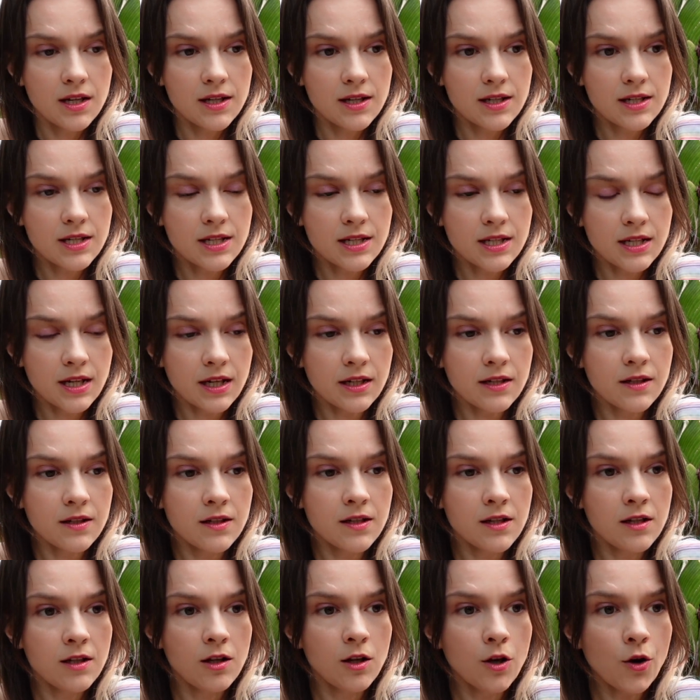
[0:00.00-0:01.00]

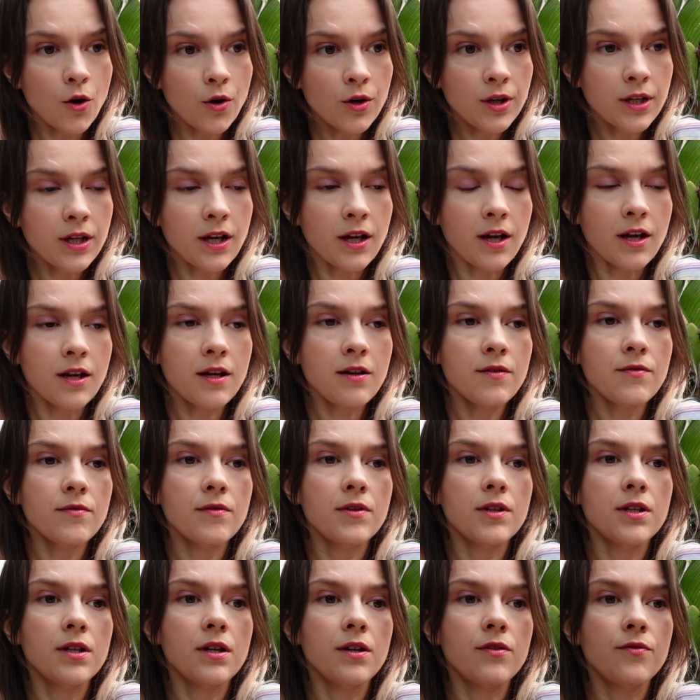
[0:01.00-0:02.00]
sudden longing
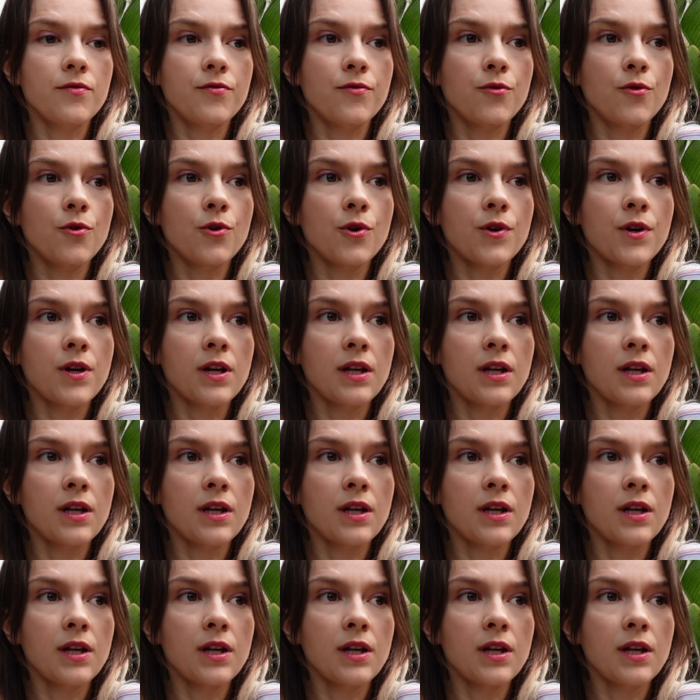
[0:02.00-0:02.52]
for